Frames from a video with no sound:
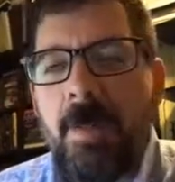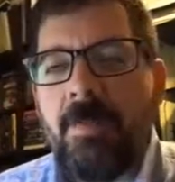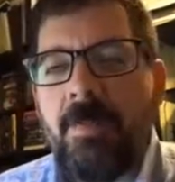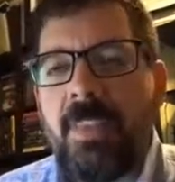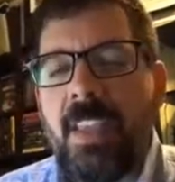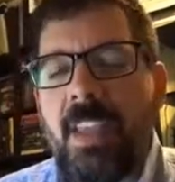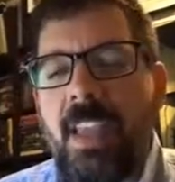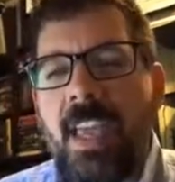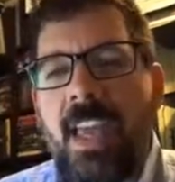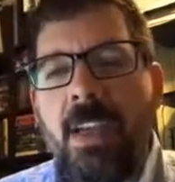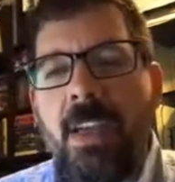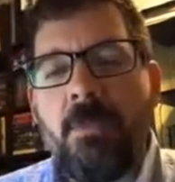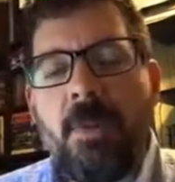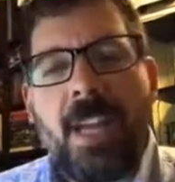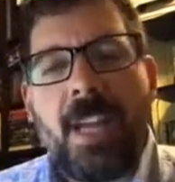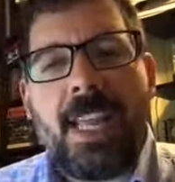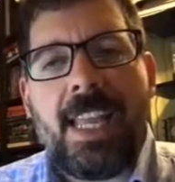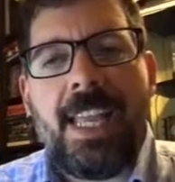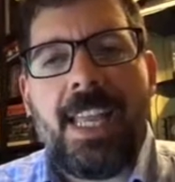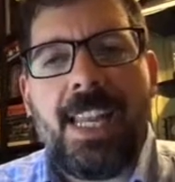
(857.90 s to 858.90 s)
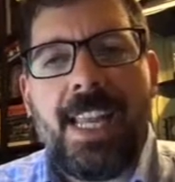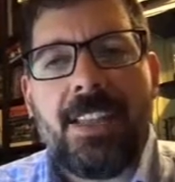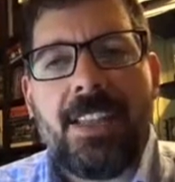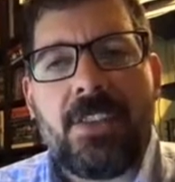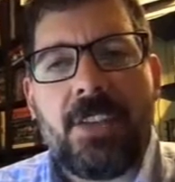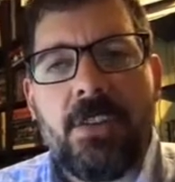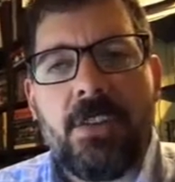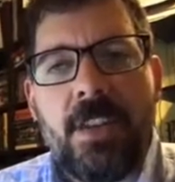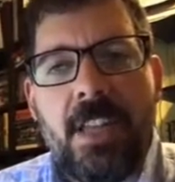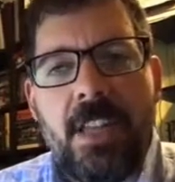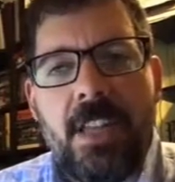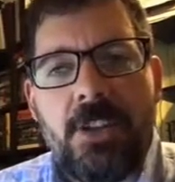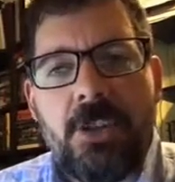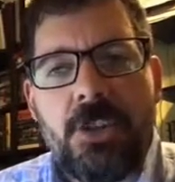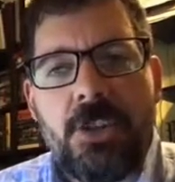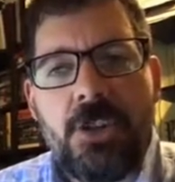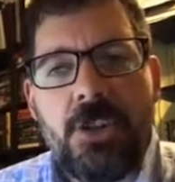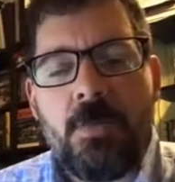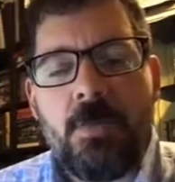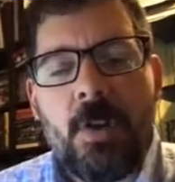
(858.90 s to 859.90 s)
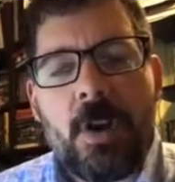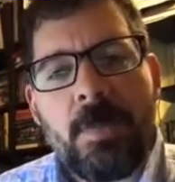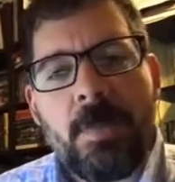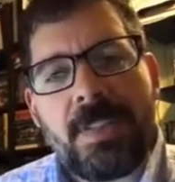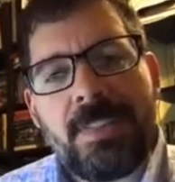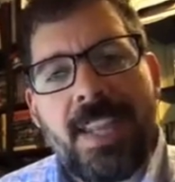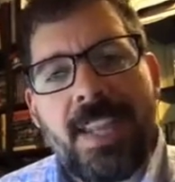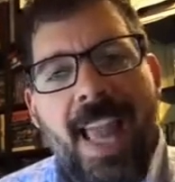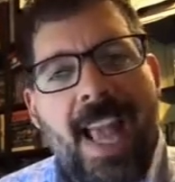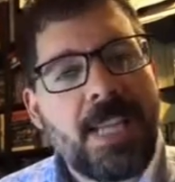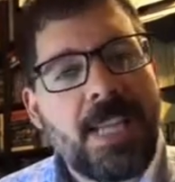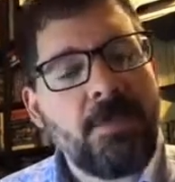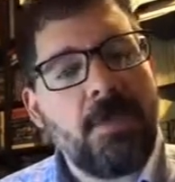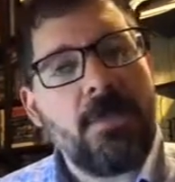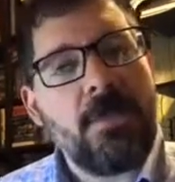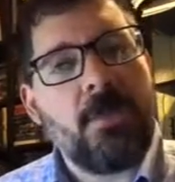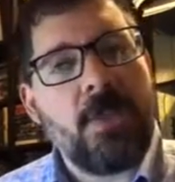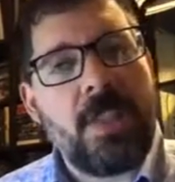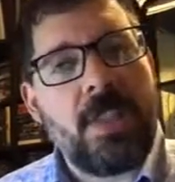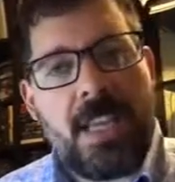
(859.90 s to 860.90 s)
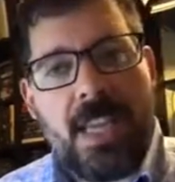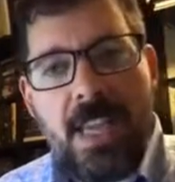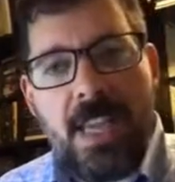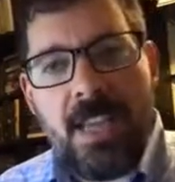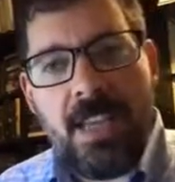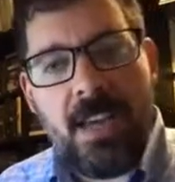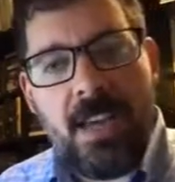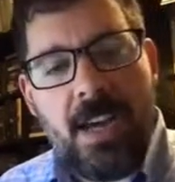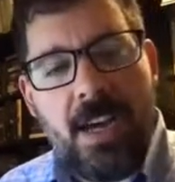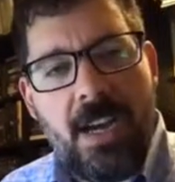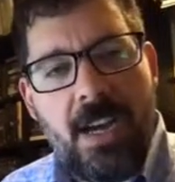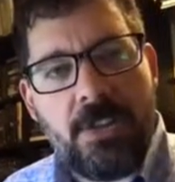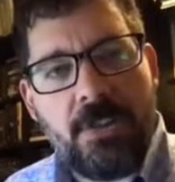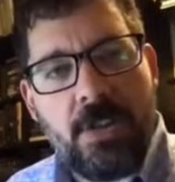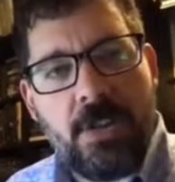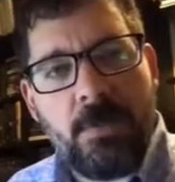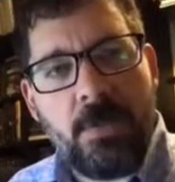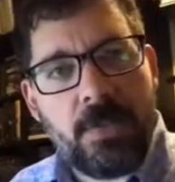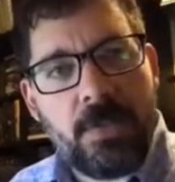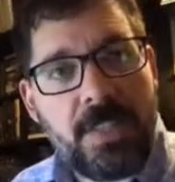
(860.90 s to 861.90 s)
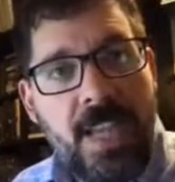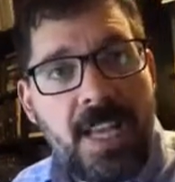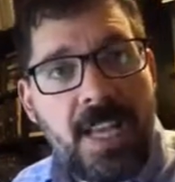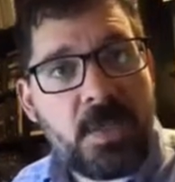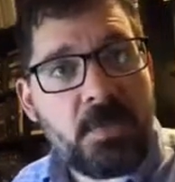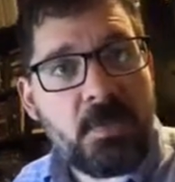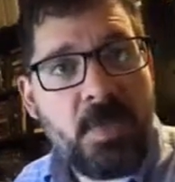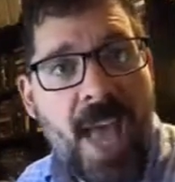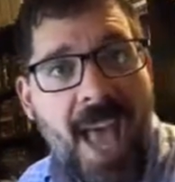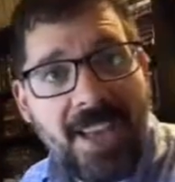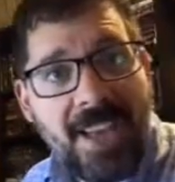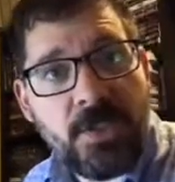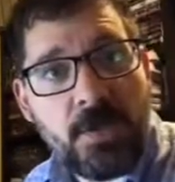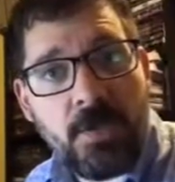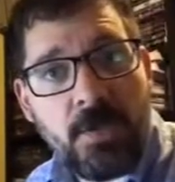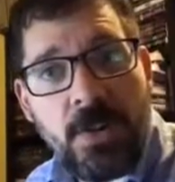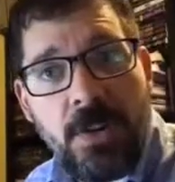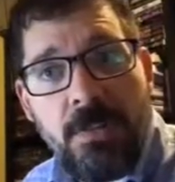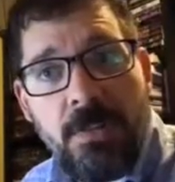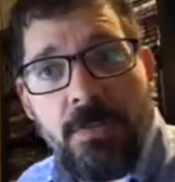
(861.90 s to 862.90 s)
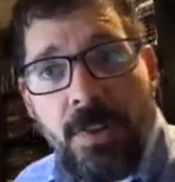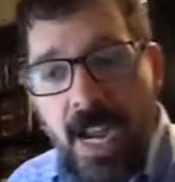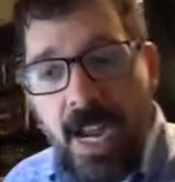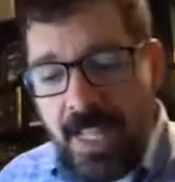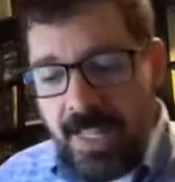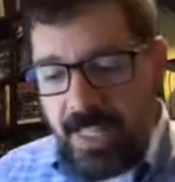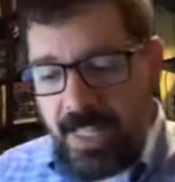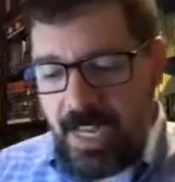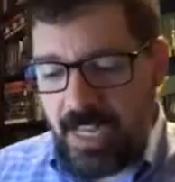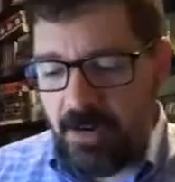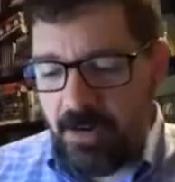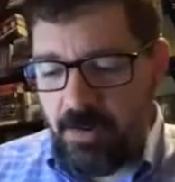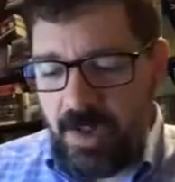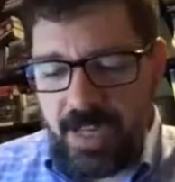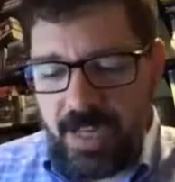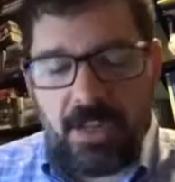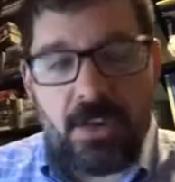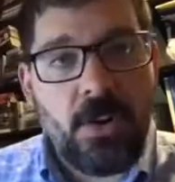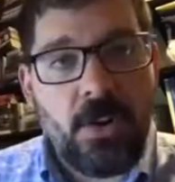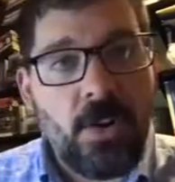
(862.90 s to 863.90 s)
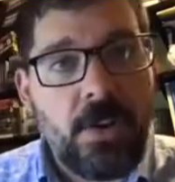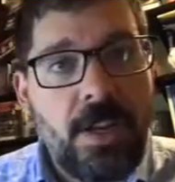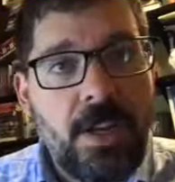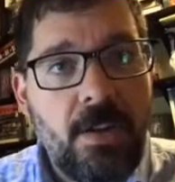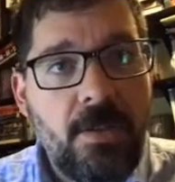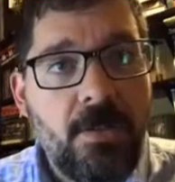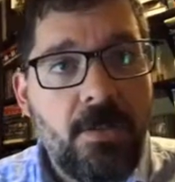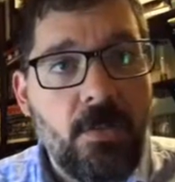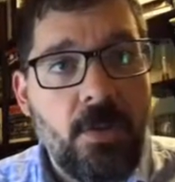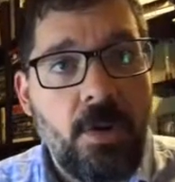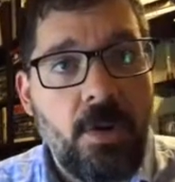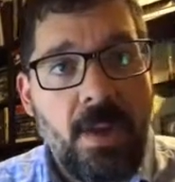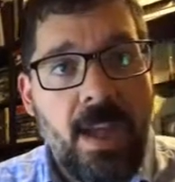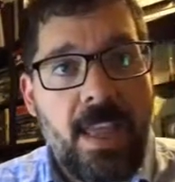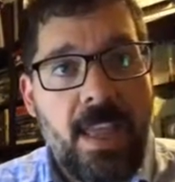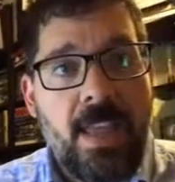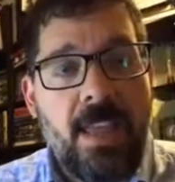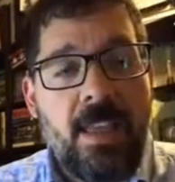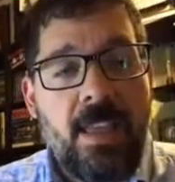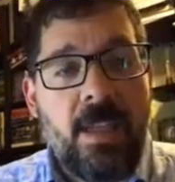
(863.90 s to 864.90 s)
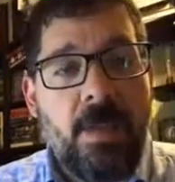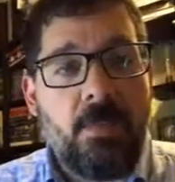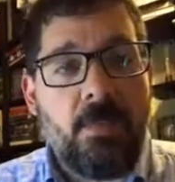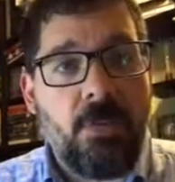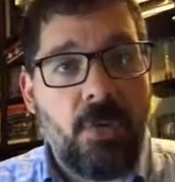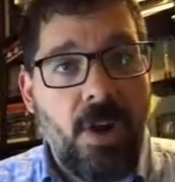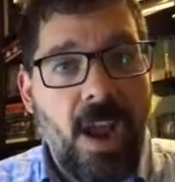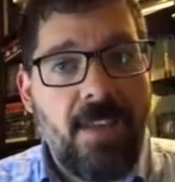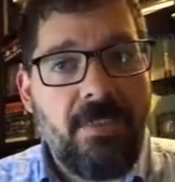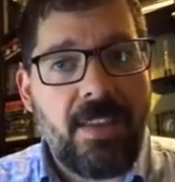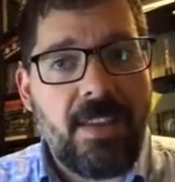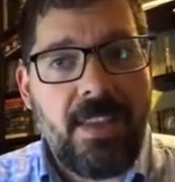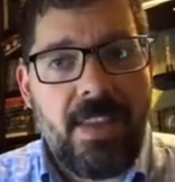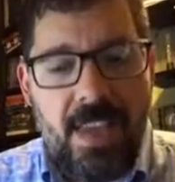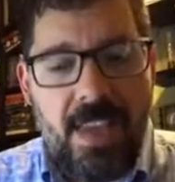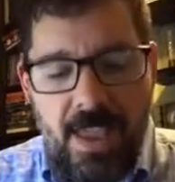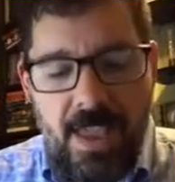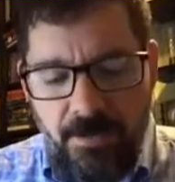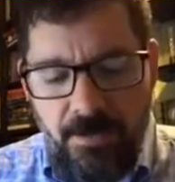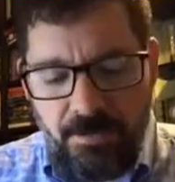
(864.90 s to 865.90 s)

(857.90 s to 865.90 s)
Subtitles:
And when I hit enter, it should work, but it's going to ask me for the triple DES password, right, that I created earlier for my private key.